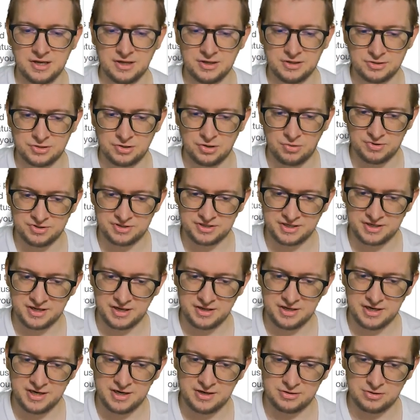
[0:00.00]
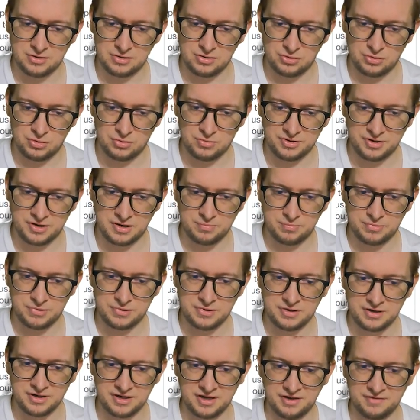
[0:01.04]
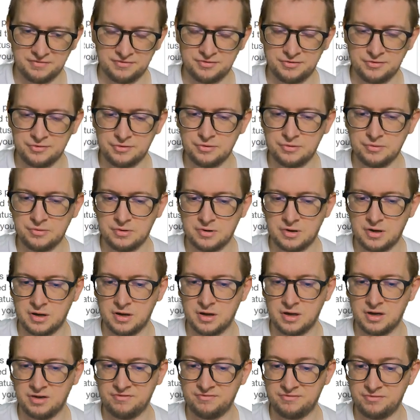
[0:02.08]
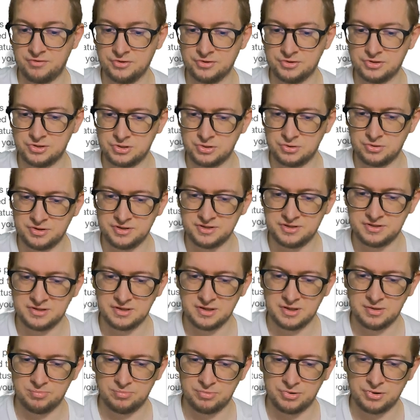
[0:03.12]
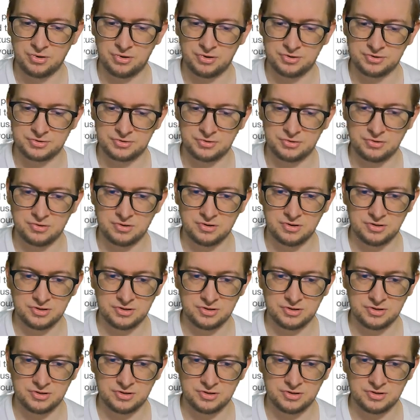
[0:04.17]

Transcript: So once again here, the lower number gives you first choice, but also